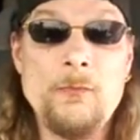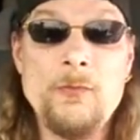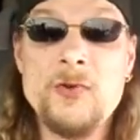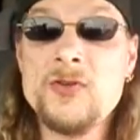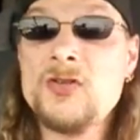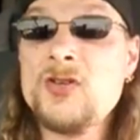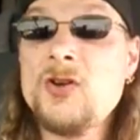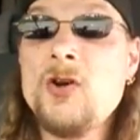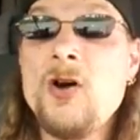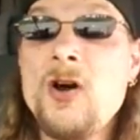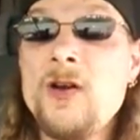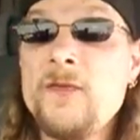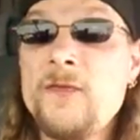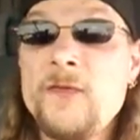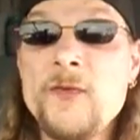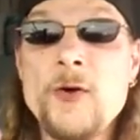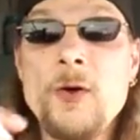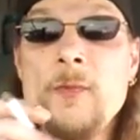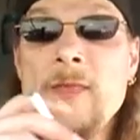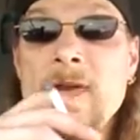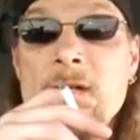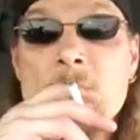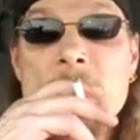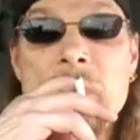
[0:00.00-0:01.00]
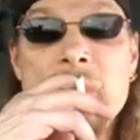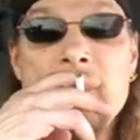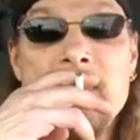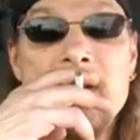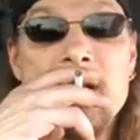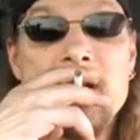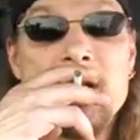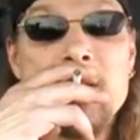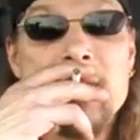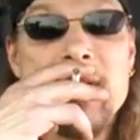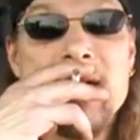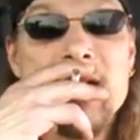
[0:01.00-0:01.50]
was caught filming
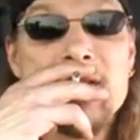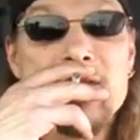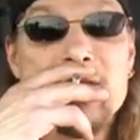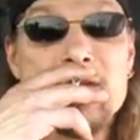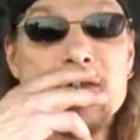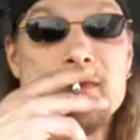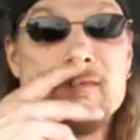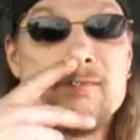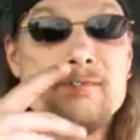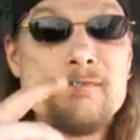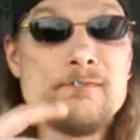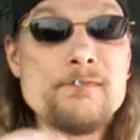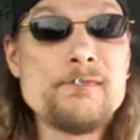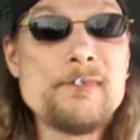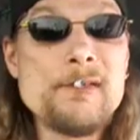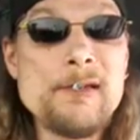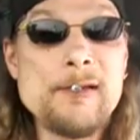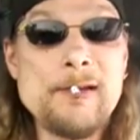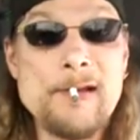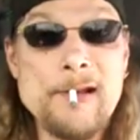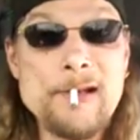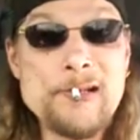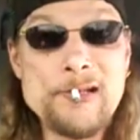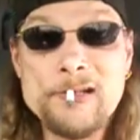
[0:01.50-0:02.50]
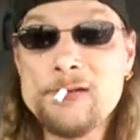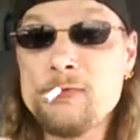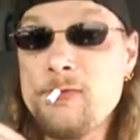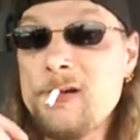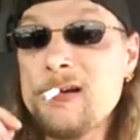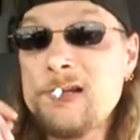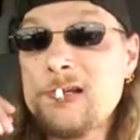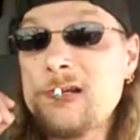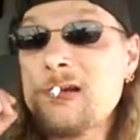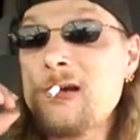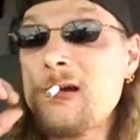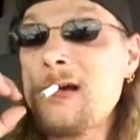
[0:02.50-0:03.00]
women in a bathroom. This is
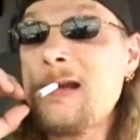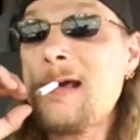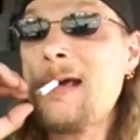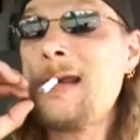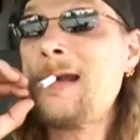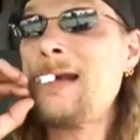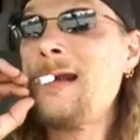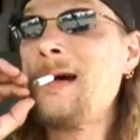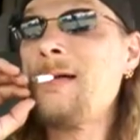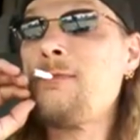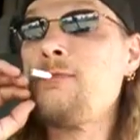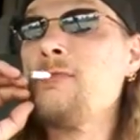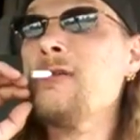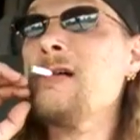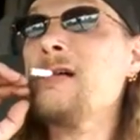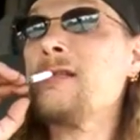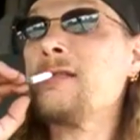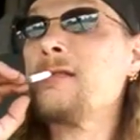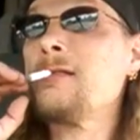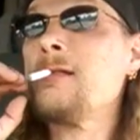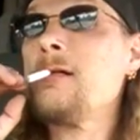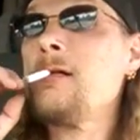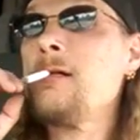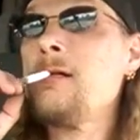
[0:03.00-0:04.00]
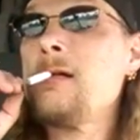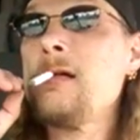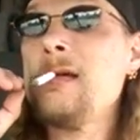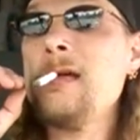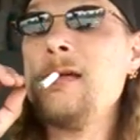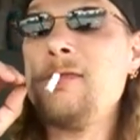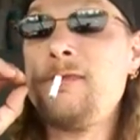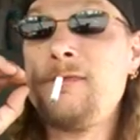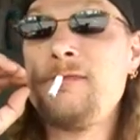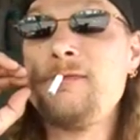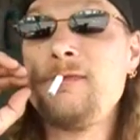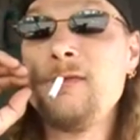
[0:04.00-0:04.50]
what you're going to end up with.
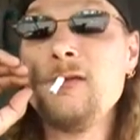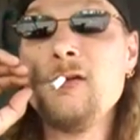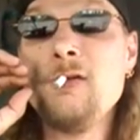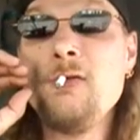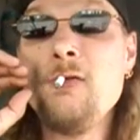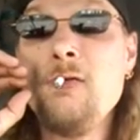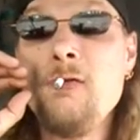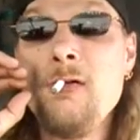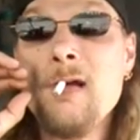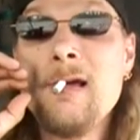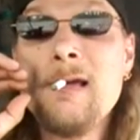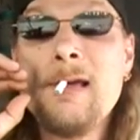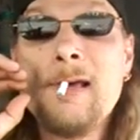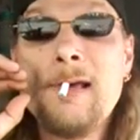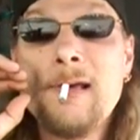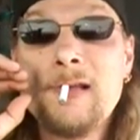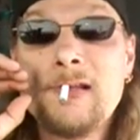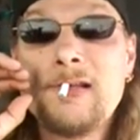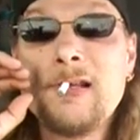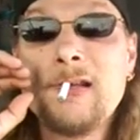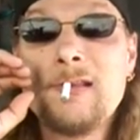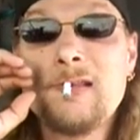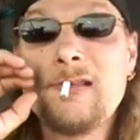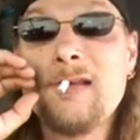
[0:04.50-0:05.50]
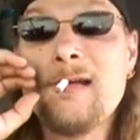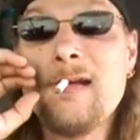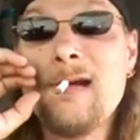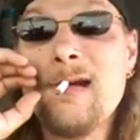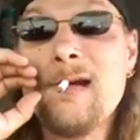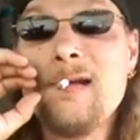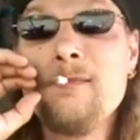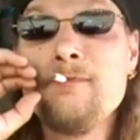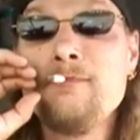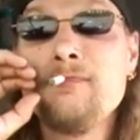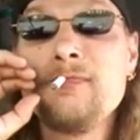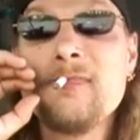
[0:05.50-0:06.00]
If you sit
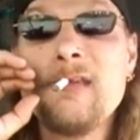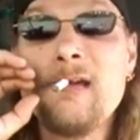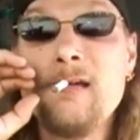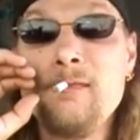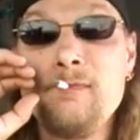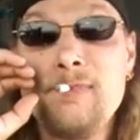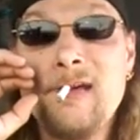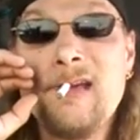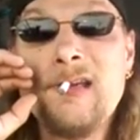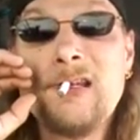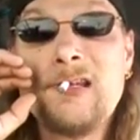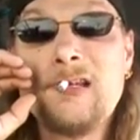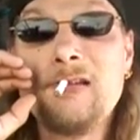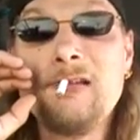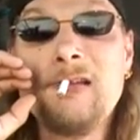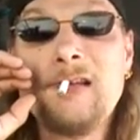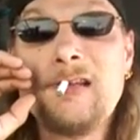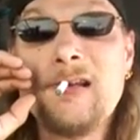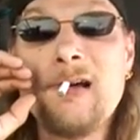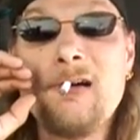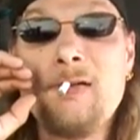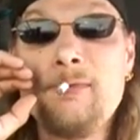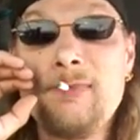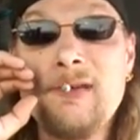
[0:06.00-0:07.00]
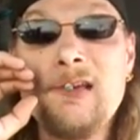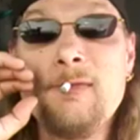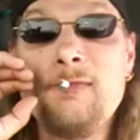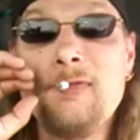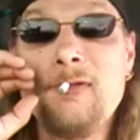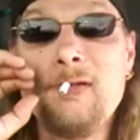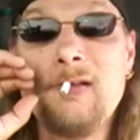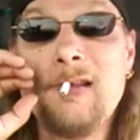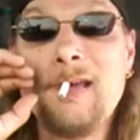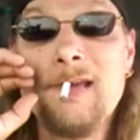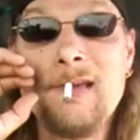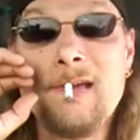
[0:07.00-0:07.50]
there and basically tell
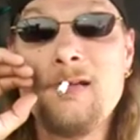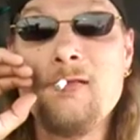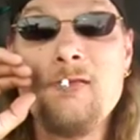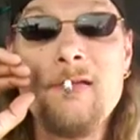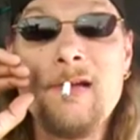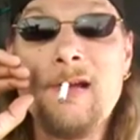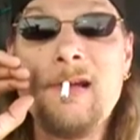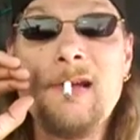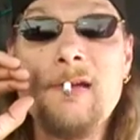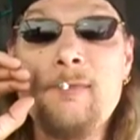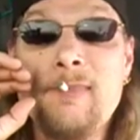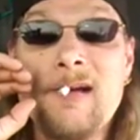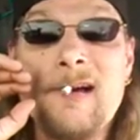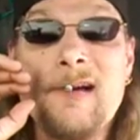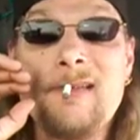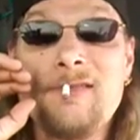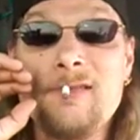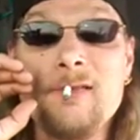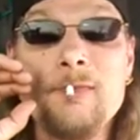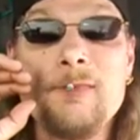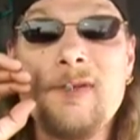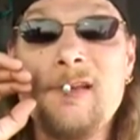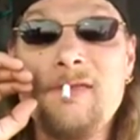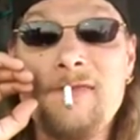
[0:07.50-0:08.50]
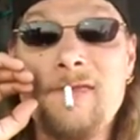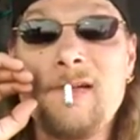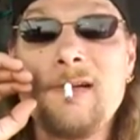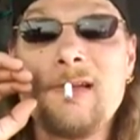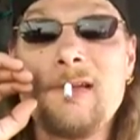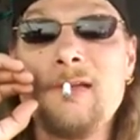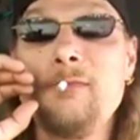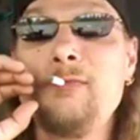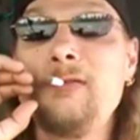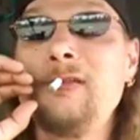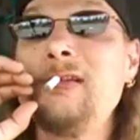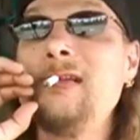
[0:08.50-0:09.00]
people they can go in any bathroom they
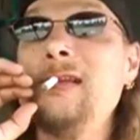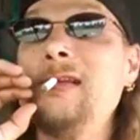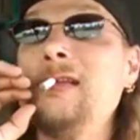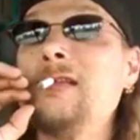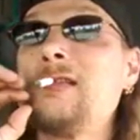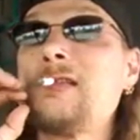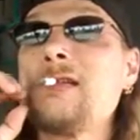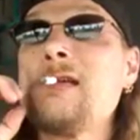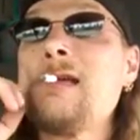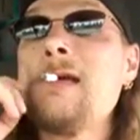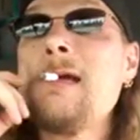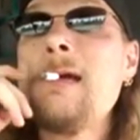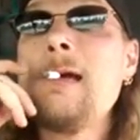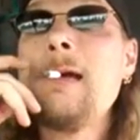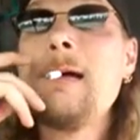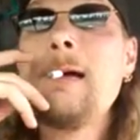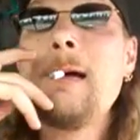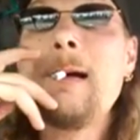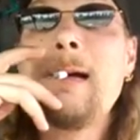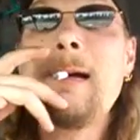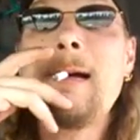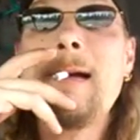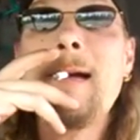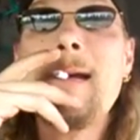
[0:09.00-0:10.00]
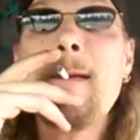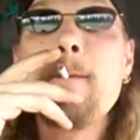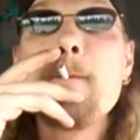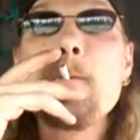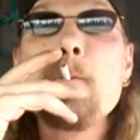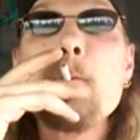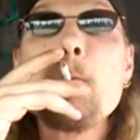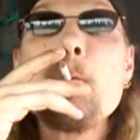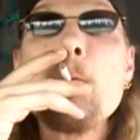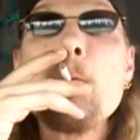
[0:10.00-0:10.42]
fucking please. Alright.